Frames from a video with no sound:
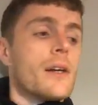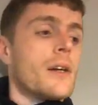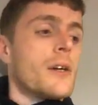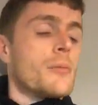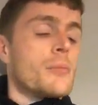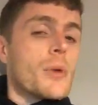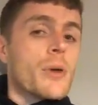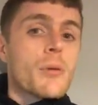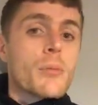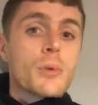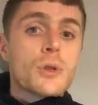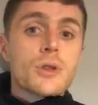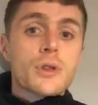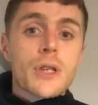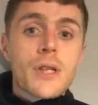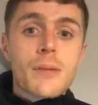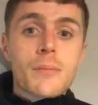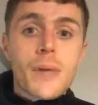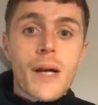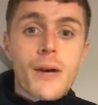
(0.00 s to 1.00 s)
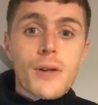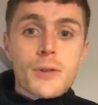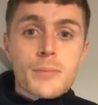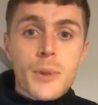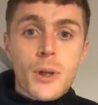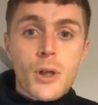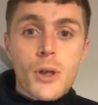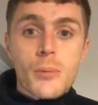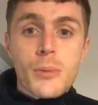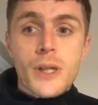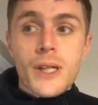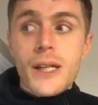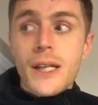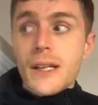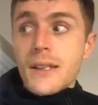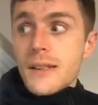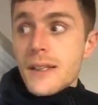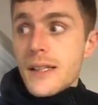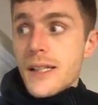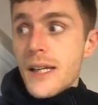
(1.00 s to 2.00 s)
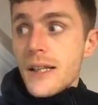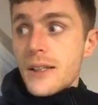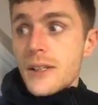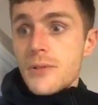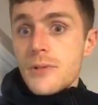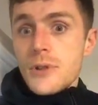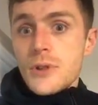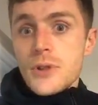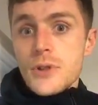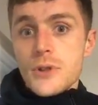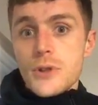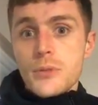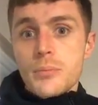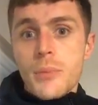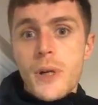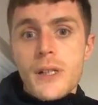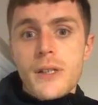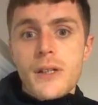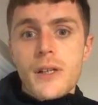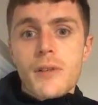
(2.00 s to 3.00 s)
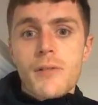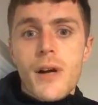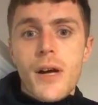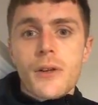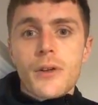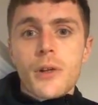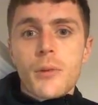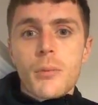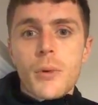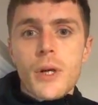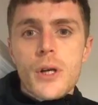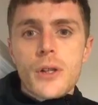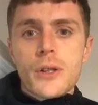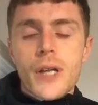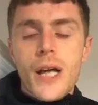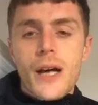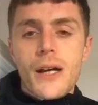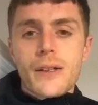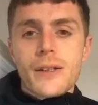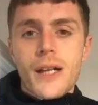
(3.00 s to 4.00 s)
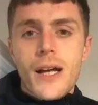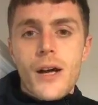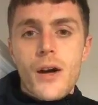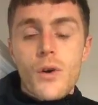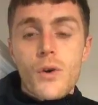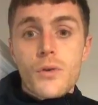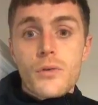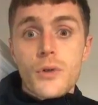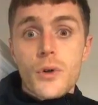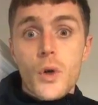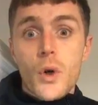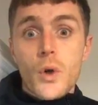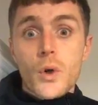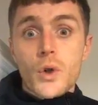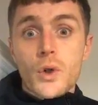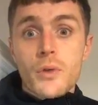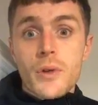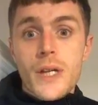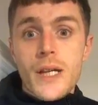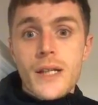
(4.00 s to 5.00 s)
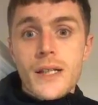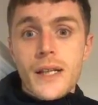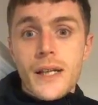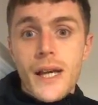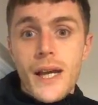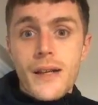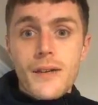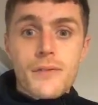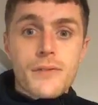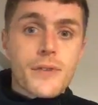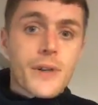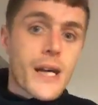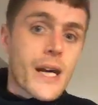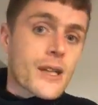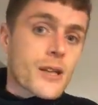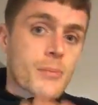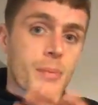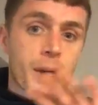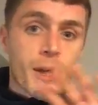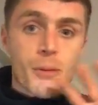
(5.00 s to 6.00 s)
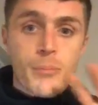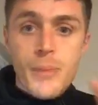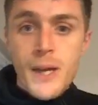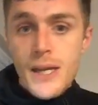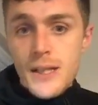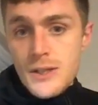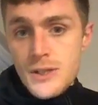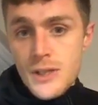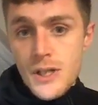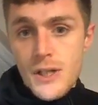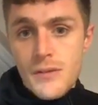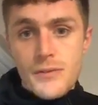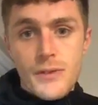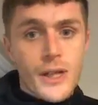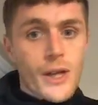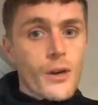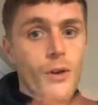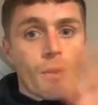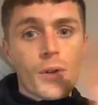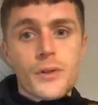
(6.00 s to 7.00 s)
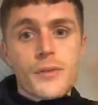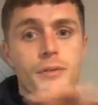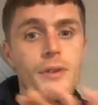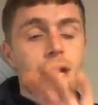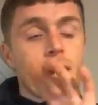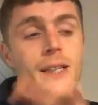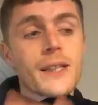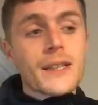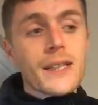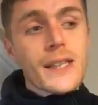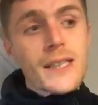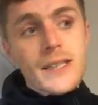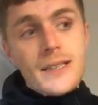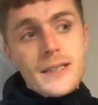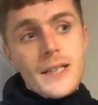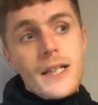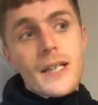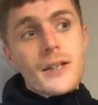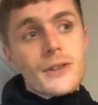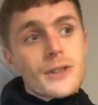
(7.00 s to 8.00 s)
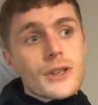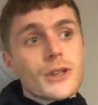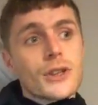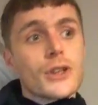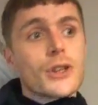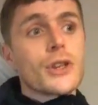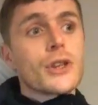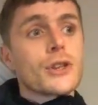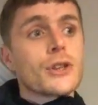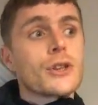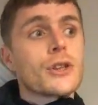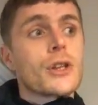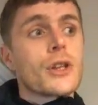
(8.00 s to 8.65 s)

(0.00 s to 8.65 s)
But it would seem now it's becoming the ignorance is spreading around the world, that overall greed. Again, forget the bigger picture, forget all the finer details, it's just,